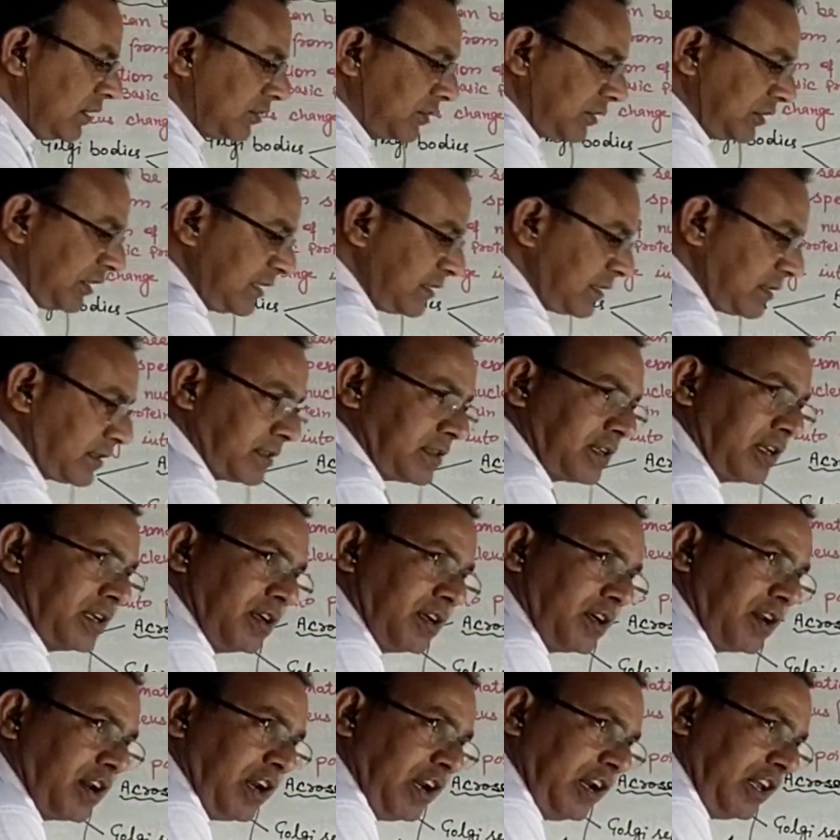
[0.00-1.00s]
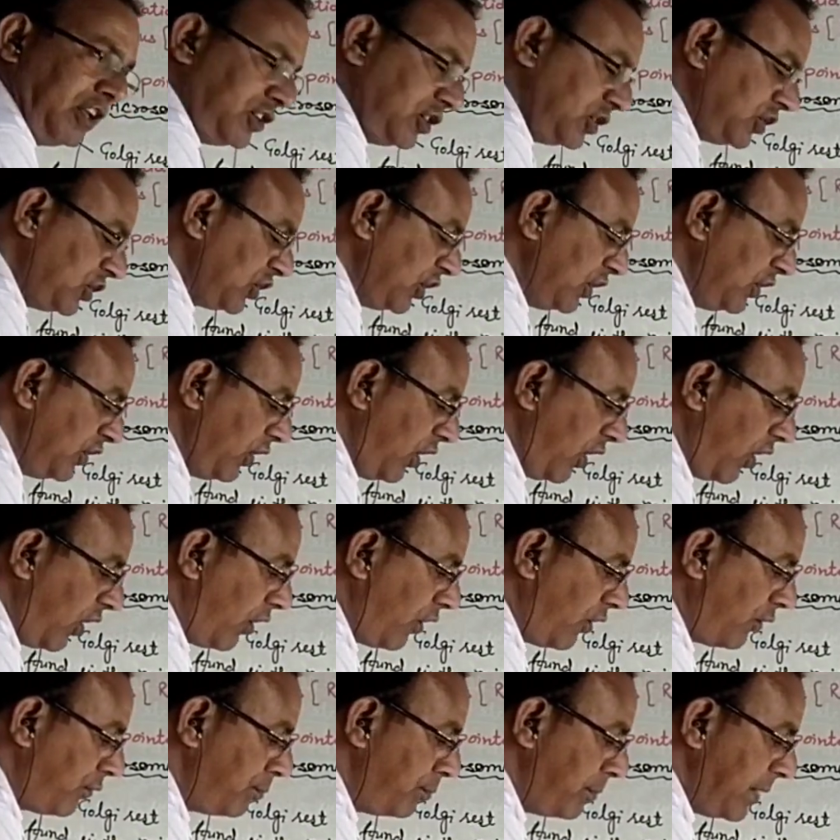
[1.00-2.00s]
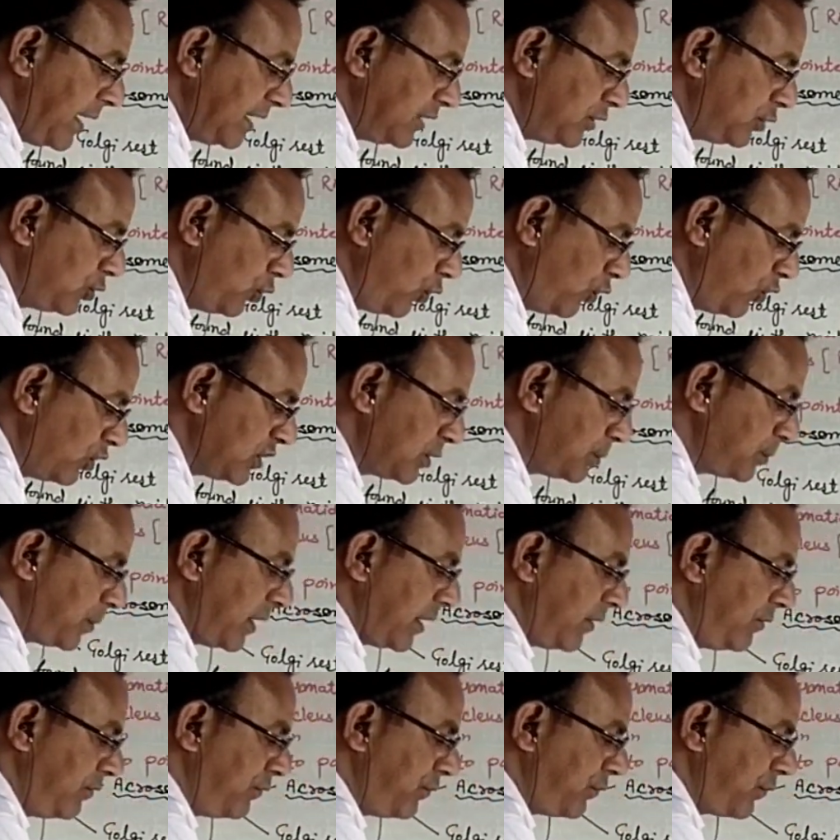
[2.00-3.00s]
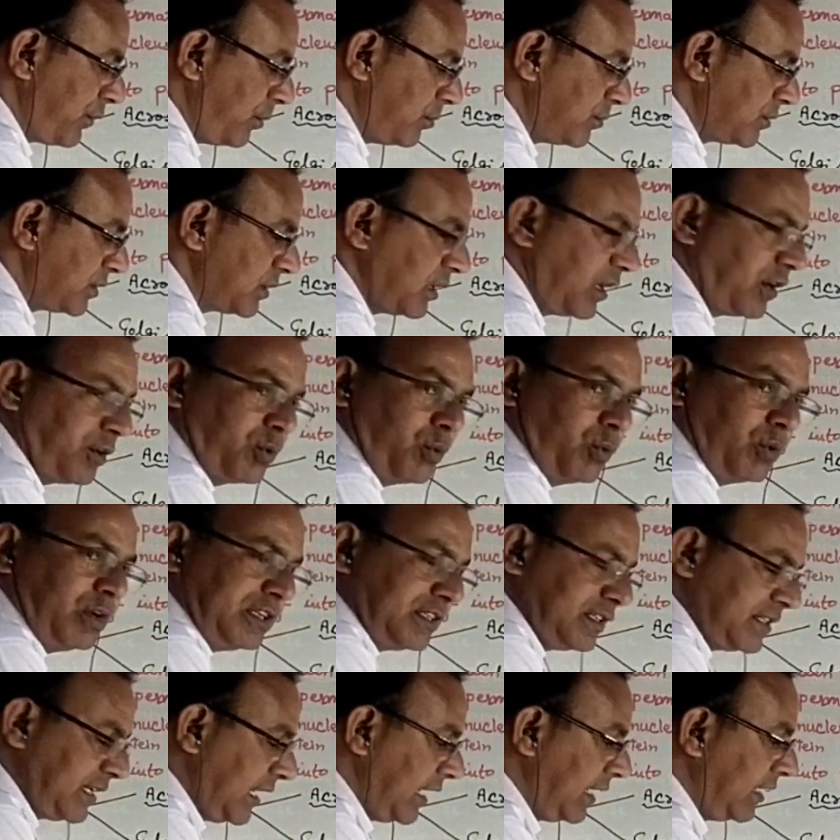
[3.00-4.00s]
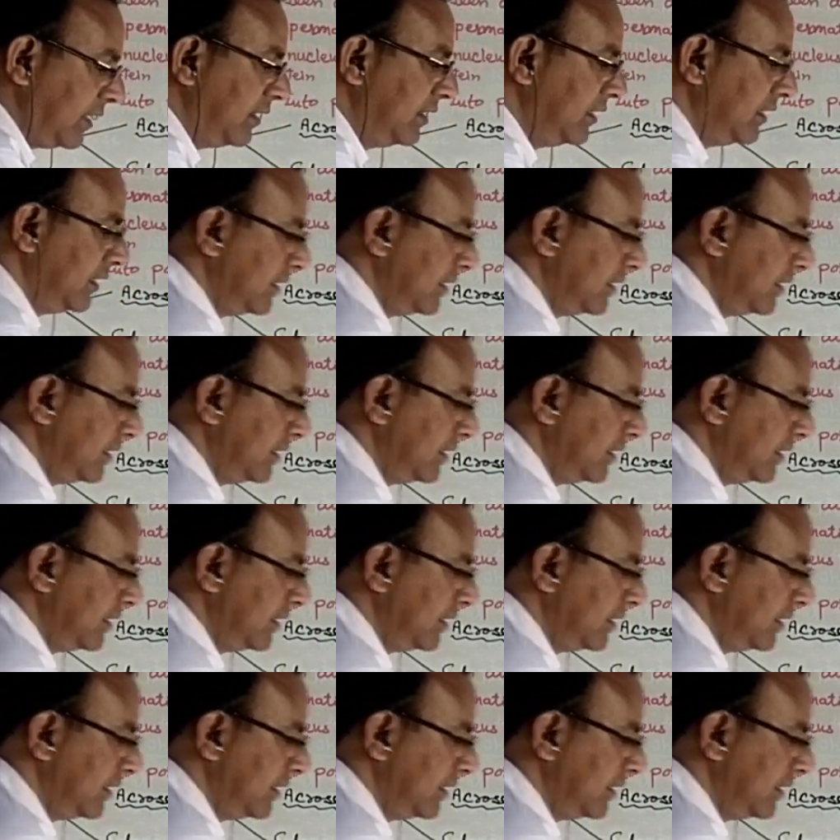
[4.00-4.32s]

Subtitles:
This release of mature sperm from sertoli cell,